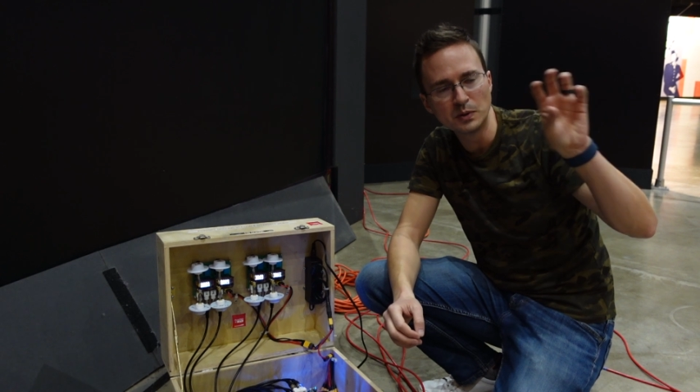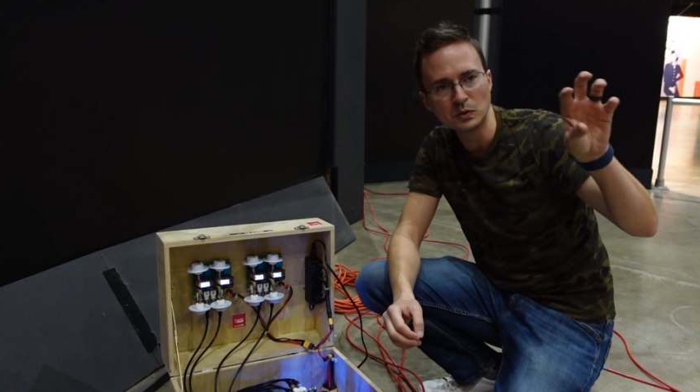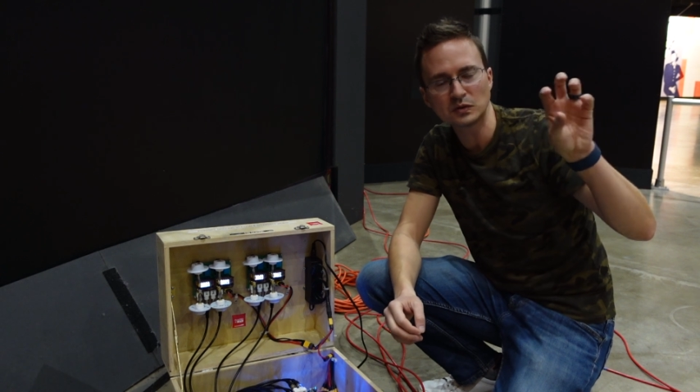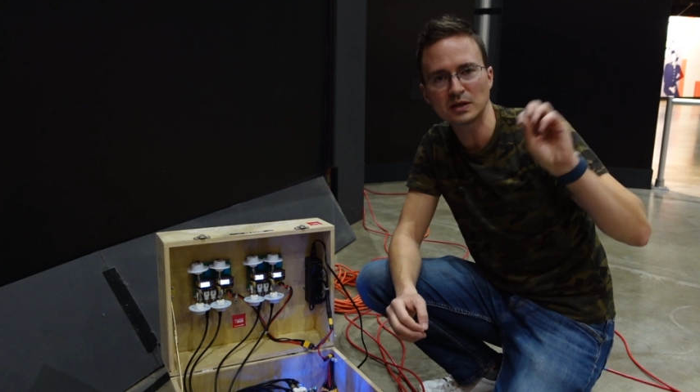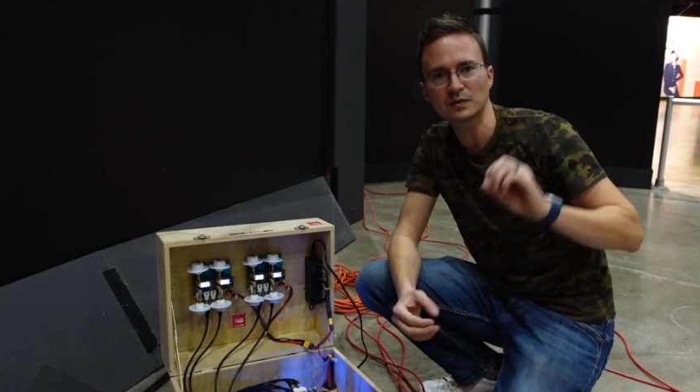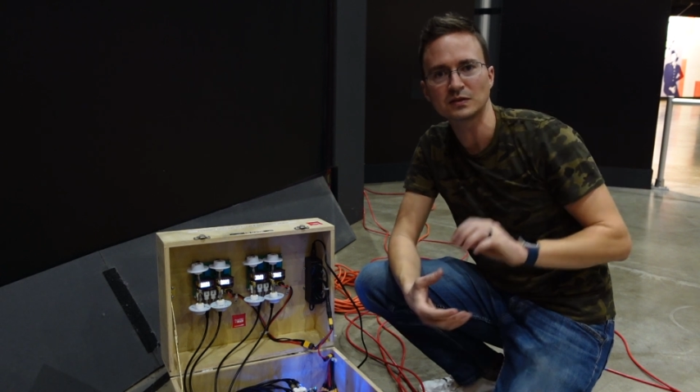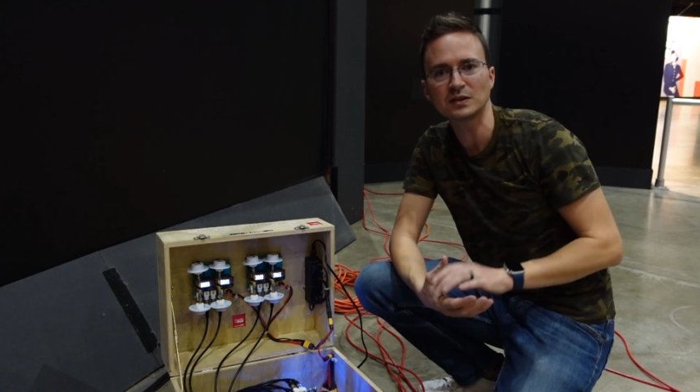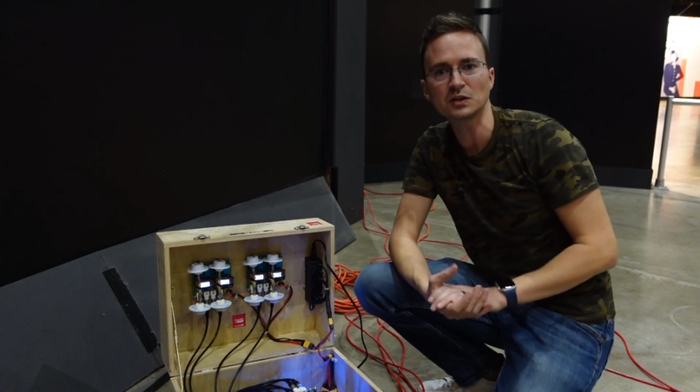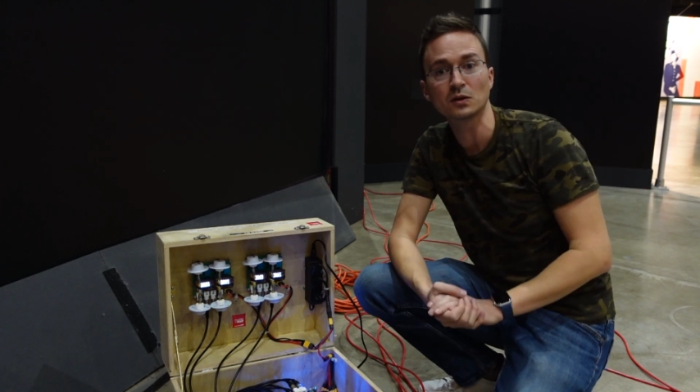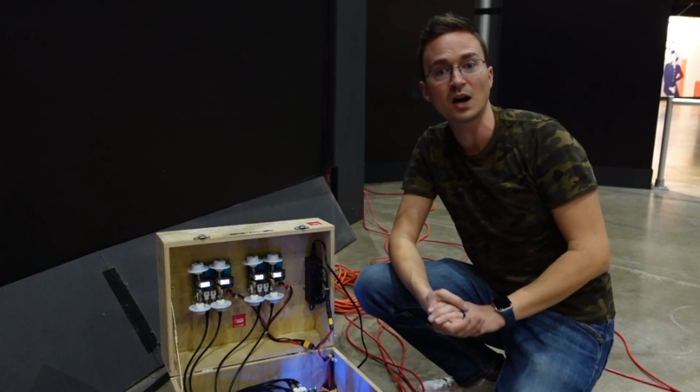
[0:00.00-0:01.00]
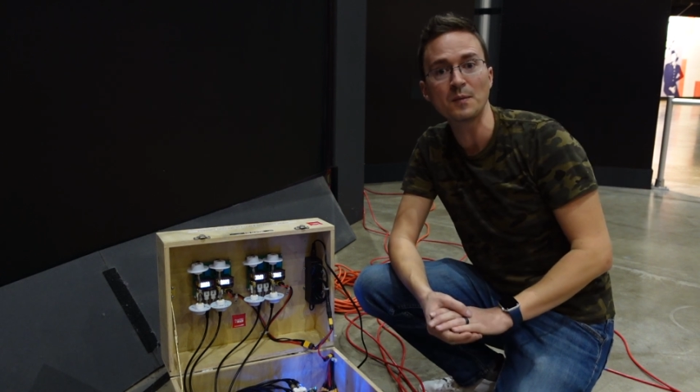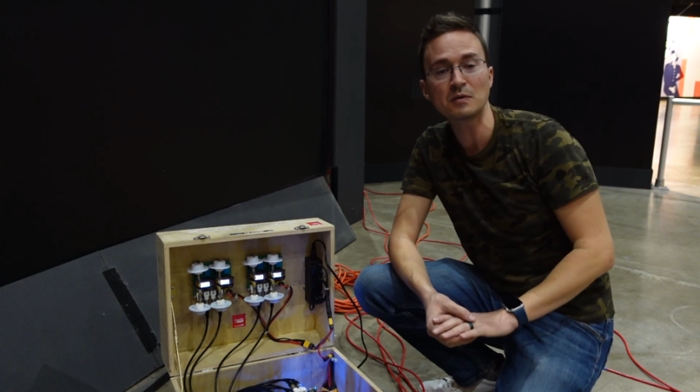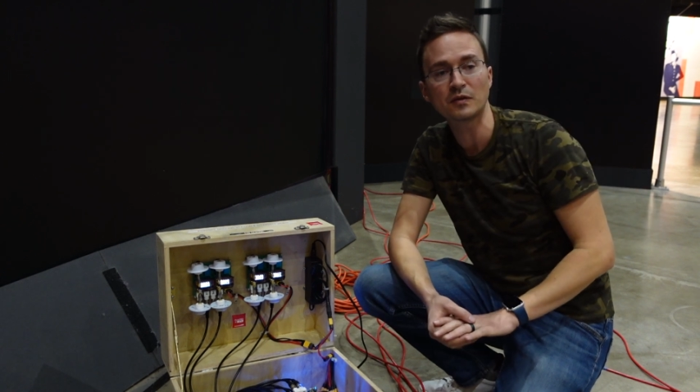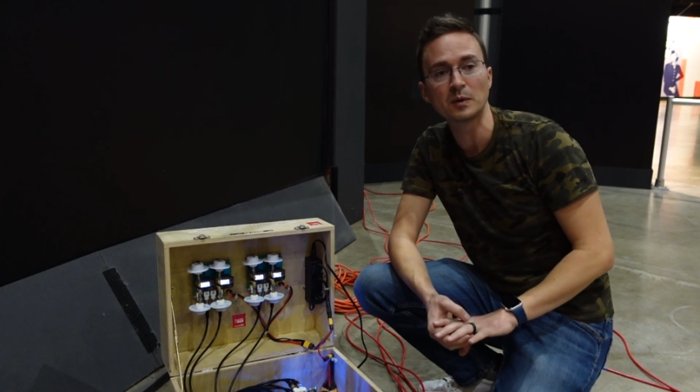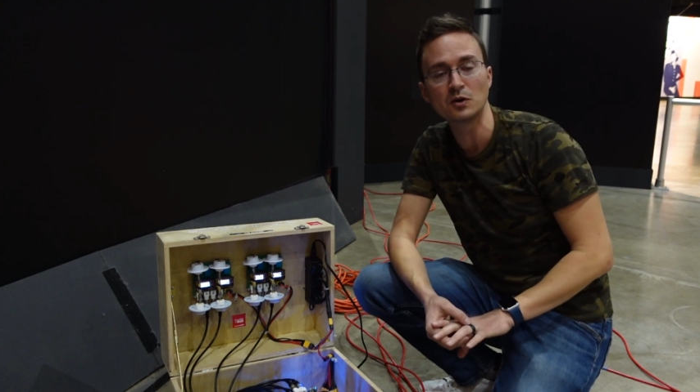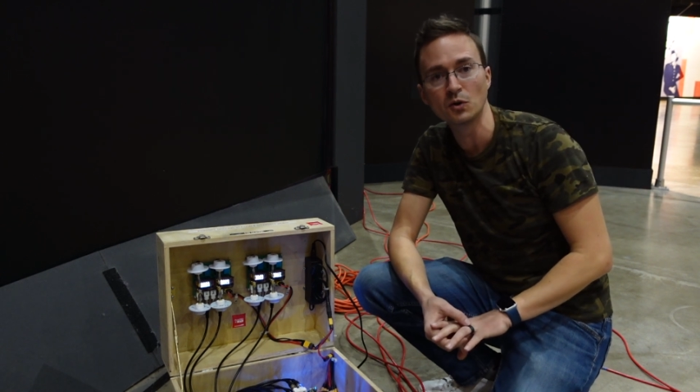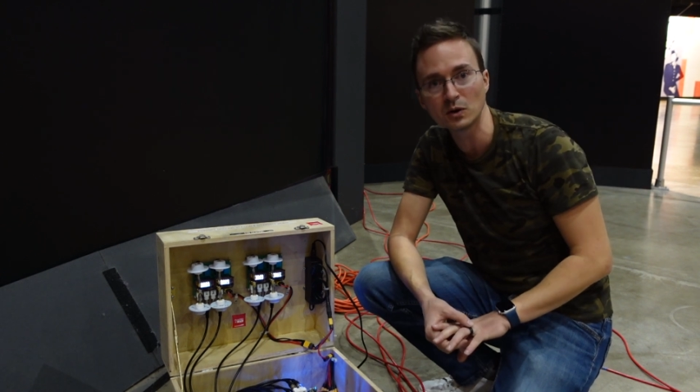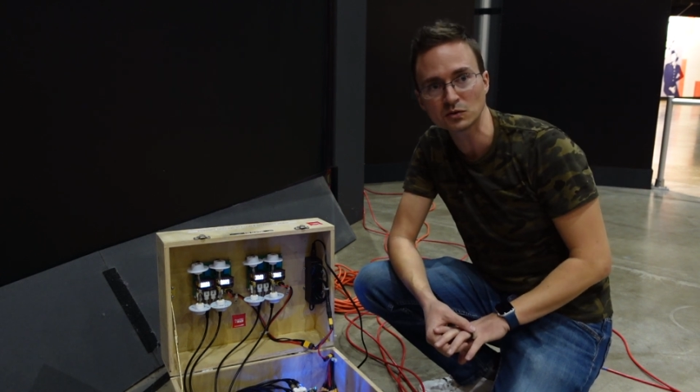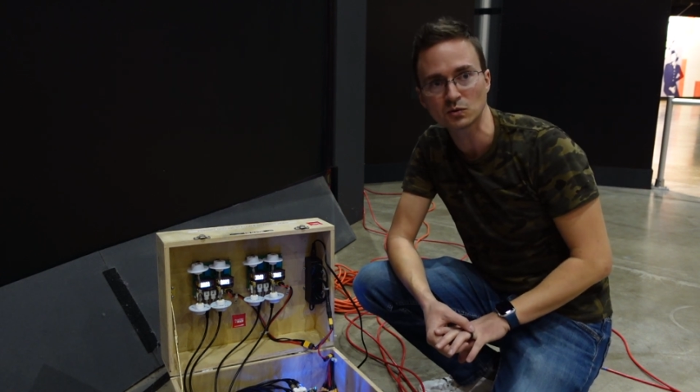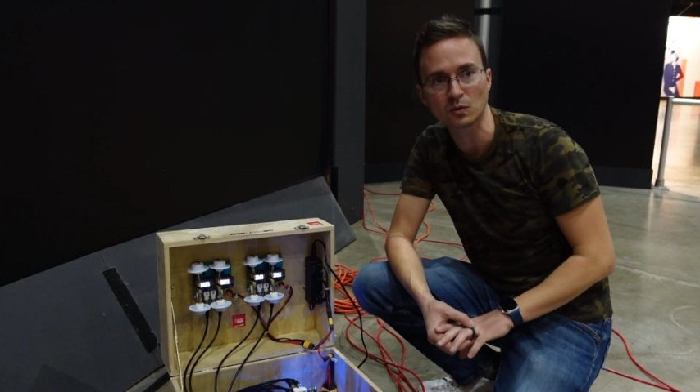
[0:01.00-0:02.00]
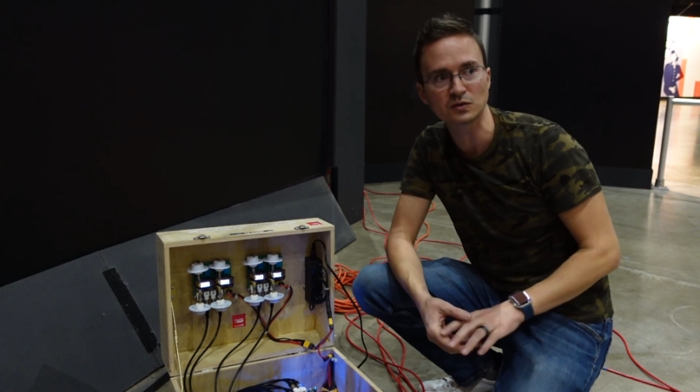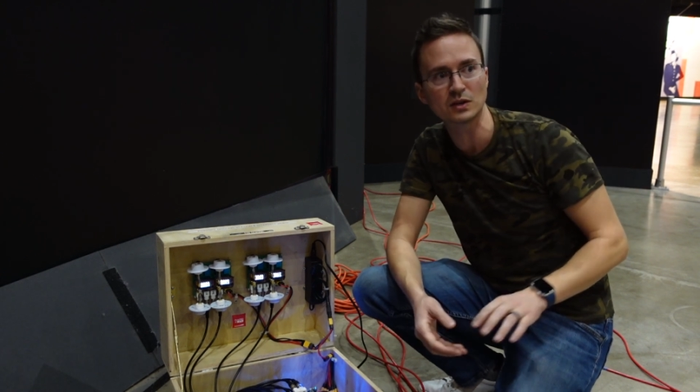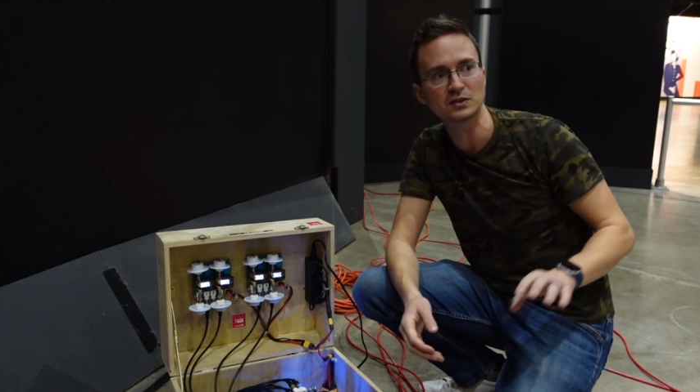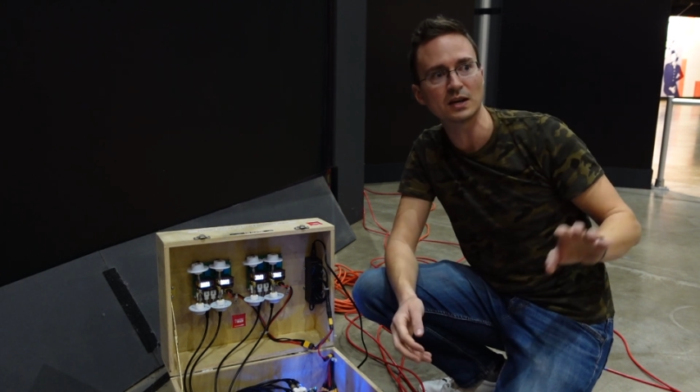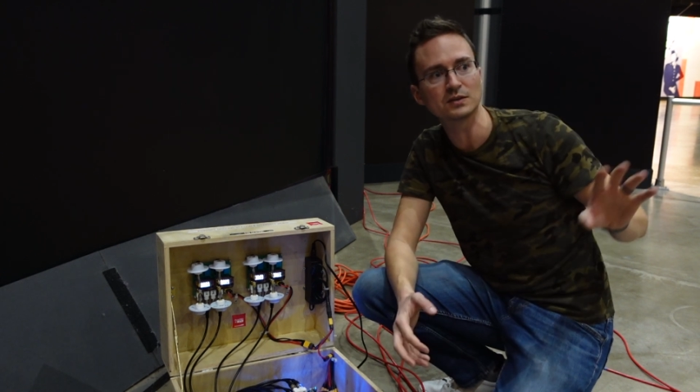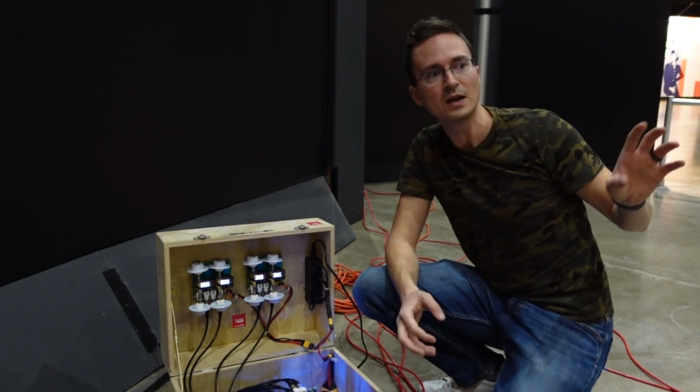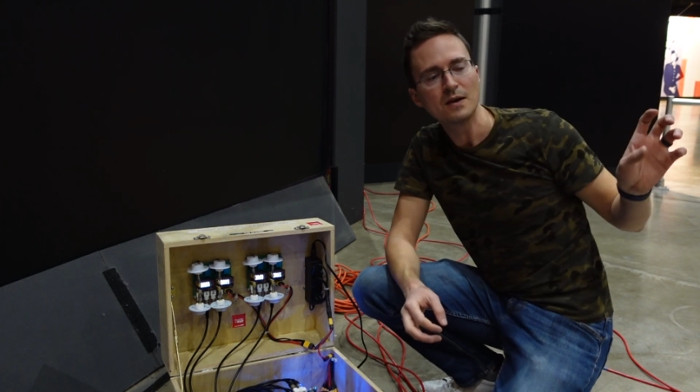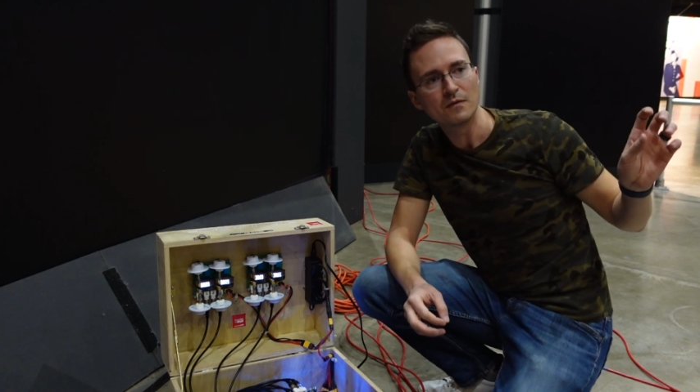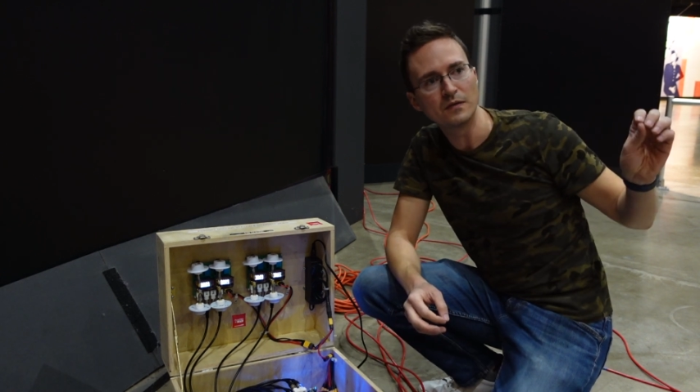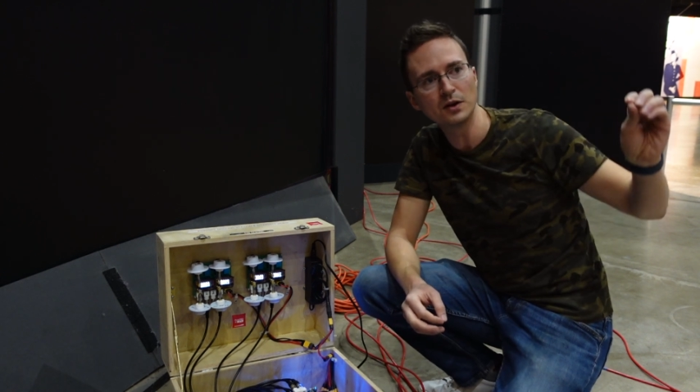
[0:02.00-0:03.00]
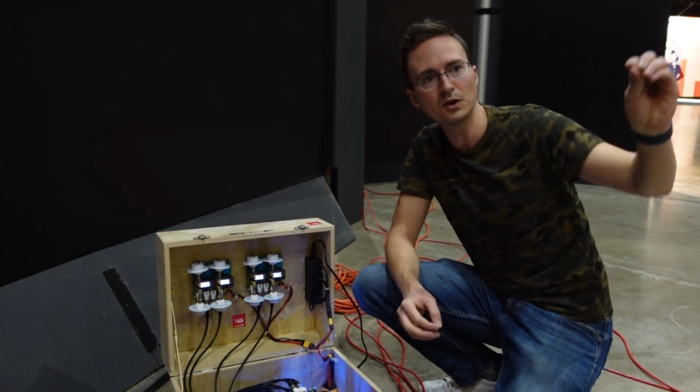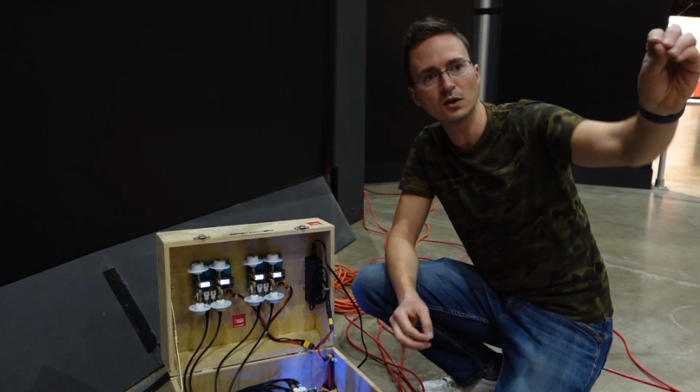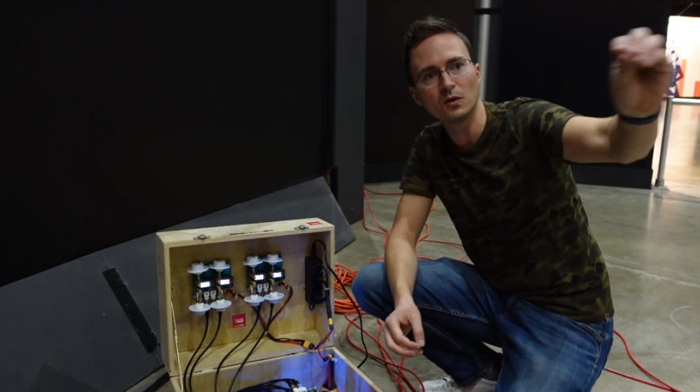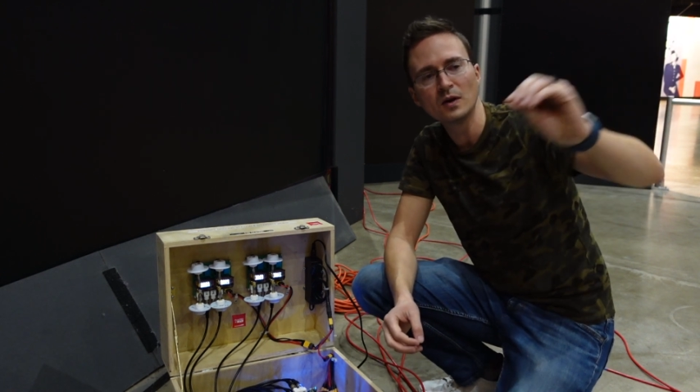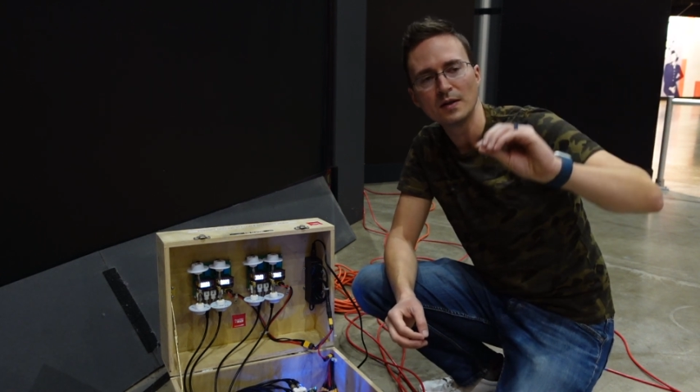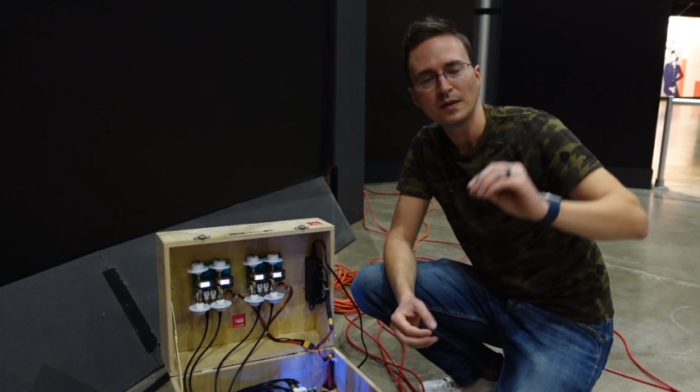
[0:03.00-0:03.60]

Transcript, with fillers: boosting the signal coming from a noise source, such as video